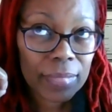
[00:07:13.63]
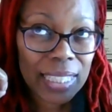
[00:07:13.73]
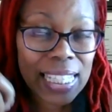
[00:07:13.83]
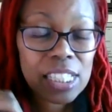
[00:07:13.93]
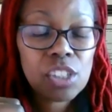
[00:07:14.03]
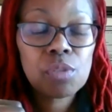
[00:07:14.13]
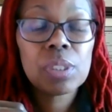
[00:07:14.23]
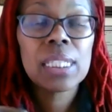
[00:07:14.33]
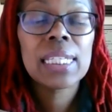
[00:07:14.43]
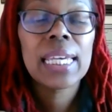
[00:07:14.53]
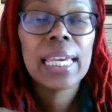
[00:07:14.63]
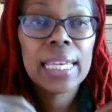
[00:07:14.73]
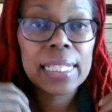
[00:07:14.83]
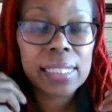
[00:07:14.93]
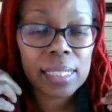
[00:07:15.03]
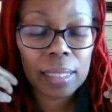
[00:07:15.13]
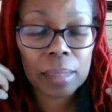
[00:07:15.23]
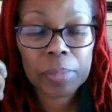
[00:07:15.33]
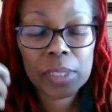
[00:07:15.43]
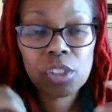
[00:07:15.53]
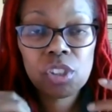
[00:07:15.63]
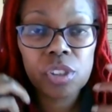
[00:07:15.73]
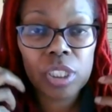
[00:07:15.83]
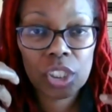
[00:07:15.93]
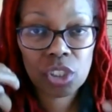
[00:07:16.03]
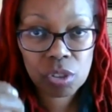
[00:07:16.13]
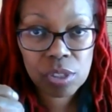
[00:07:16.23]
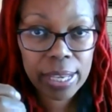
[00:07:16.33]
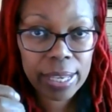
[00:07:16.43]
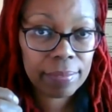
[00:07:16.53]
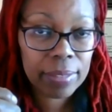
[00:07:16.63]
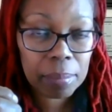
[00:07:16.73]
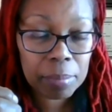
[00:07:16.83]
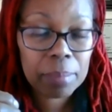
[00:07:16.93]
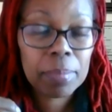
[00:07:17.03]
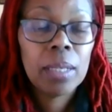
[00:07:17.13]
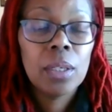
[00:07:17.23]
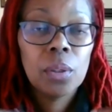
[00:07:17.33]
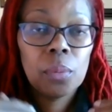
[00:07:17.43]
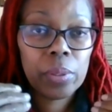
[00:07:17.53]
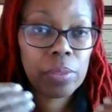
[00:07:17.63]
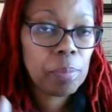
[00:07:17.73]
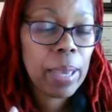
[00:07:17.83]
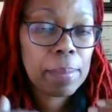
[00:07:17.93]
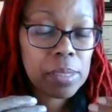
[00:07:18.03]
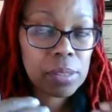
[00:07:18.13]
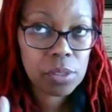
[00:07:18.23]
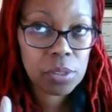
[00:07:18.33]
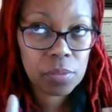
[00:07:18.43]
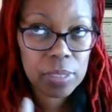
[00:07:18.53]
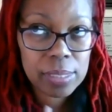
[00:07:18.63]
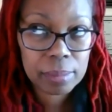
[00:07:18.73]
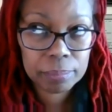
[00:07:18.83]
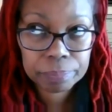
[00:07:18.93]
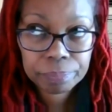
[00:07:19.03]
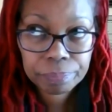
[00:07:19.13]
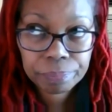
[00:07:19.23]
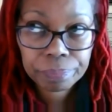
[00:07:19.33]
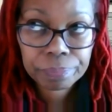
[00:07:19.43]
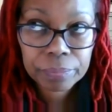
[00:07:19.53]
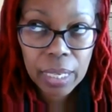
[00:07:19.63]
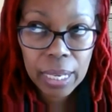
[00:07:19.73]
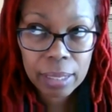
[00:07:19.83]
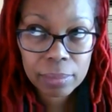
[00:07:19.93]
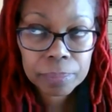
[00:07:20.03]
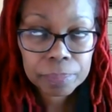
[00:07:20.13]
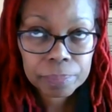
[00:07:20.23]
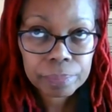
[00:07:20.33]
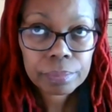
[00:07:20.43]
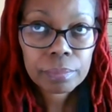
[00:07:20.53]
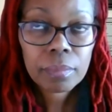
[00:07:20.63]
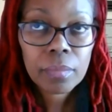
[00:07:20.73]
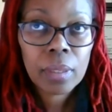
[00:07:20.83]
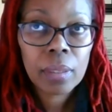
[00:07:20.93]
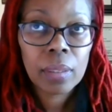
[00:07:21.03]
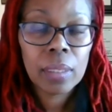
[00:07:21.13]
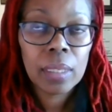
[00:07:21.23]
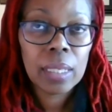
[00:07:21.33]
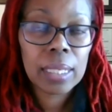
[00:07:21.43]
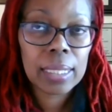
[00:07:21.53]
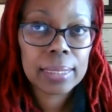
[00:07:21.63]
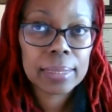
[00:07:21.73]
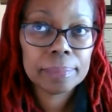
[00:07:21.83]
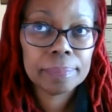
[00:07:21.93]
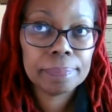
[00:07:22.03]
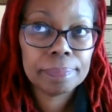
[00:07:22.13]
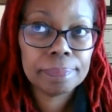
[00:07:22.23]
history and potential issues that have come up with your PAPs in the cervix. Now, I'm